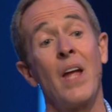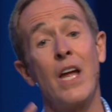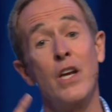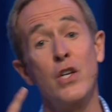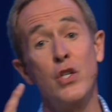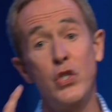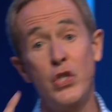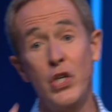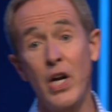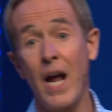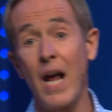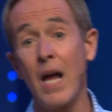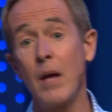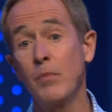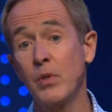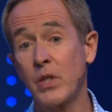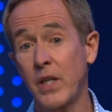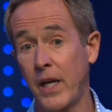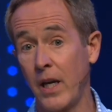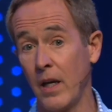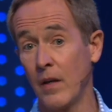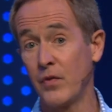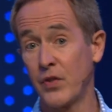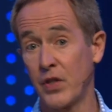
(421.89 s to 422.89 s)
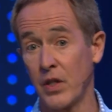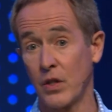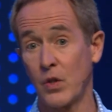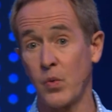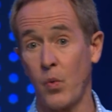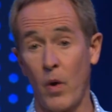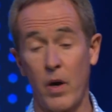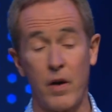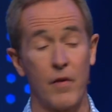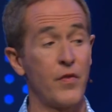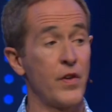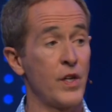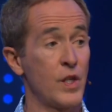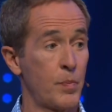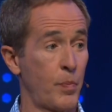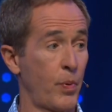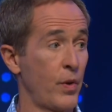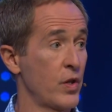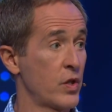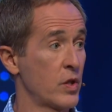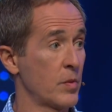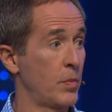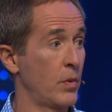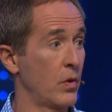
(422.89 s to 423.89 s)
And James gives us one of these
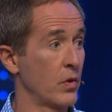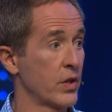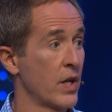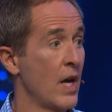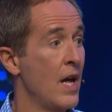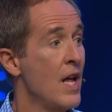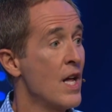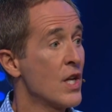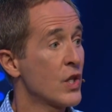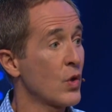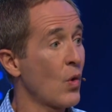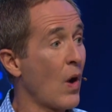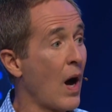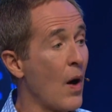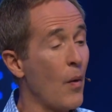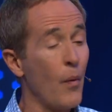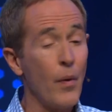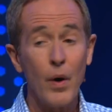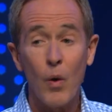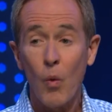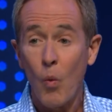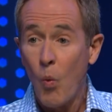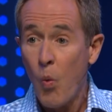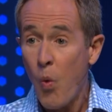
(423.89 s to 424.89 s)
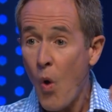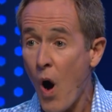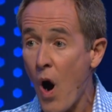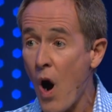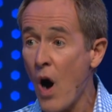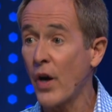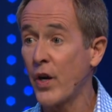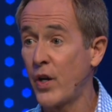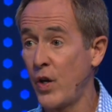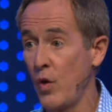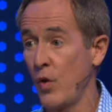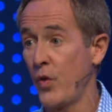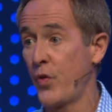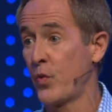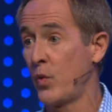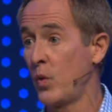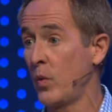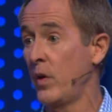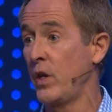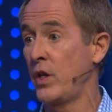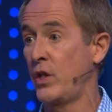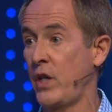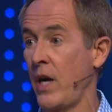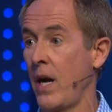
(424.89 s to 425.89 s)
principles. So I want to walk you through
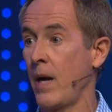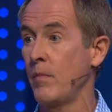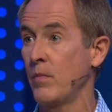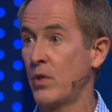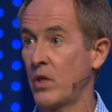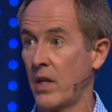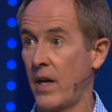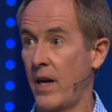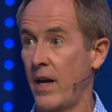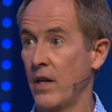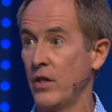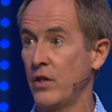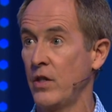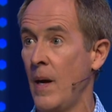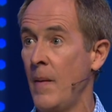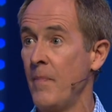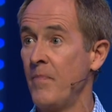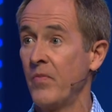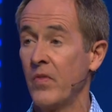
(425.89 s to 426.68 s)
what James says.